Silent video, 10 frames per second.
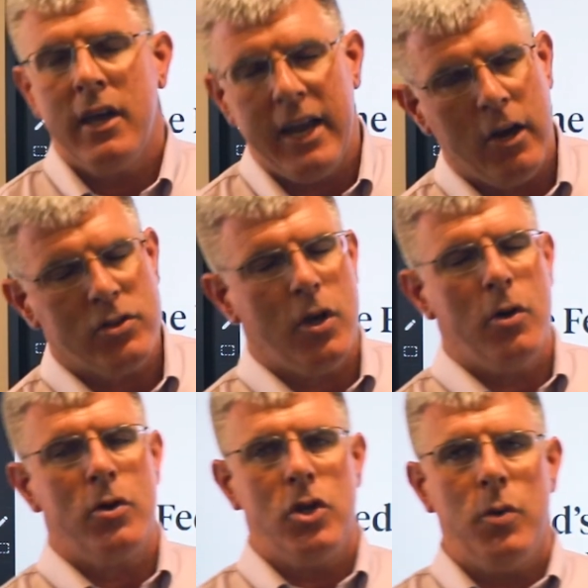and also
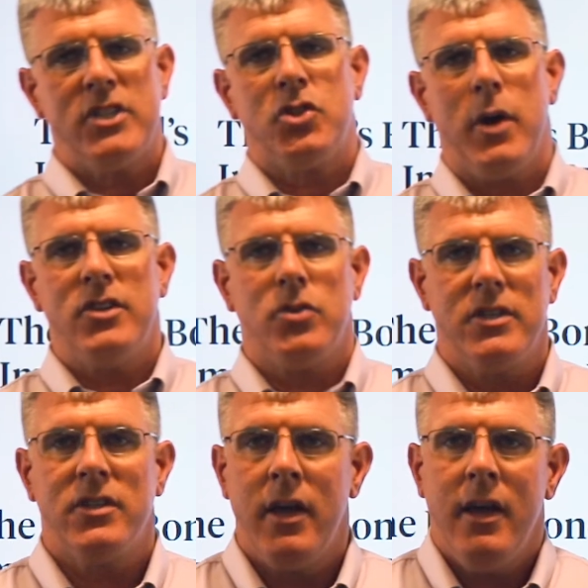U.S.
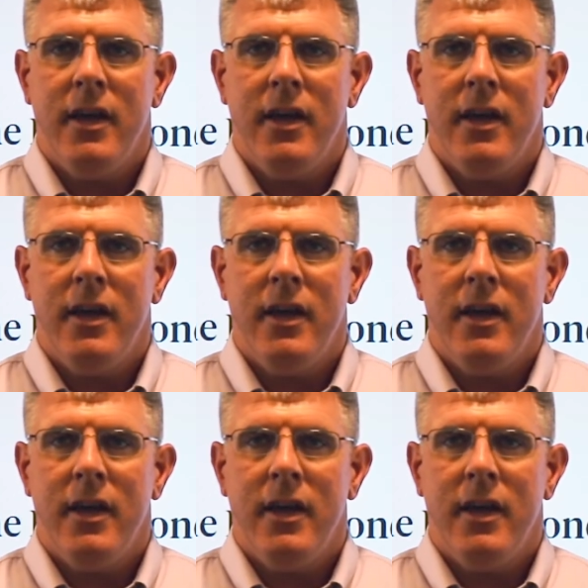Treasuries.